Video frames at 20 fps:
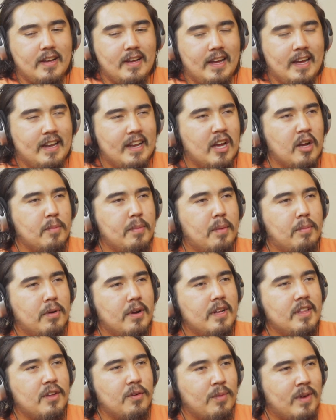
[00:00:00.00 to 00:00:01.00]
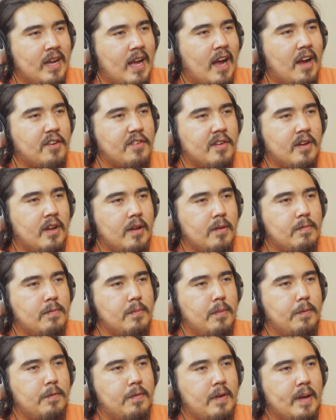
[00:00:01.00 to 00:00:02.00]
And I remember in the reaction, I
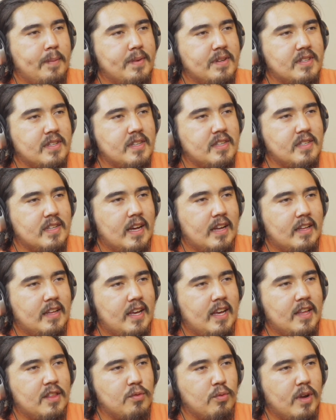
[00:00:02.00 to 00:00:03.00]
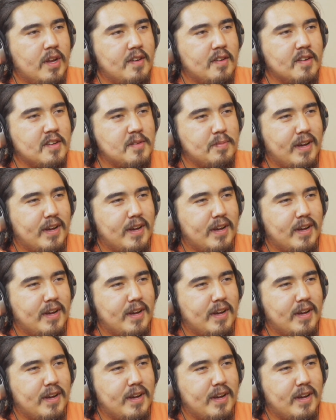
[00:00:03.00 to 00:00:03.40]
famously said Keith Richards